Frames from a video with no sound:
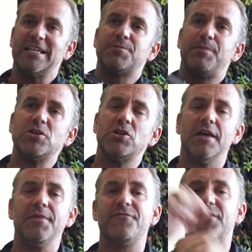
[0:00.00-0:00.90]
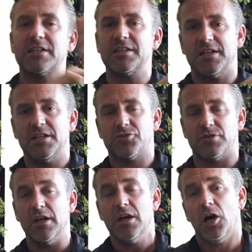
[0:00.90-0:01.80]
especially in the fitness
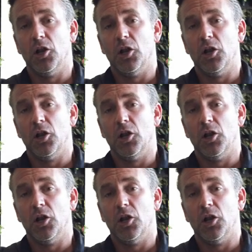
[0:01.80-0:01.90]
industry.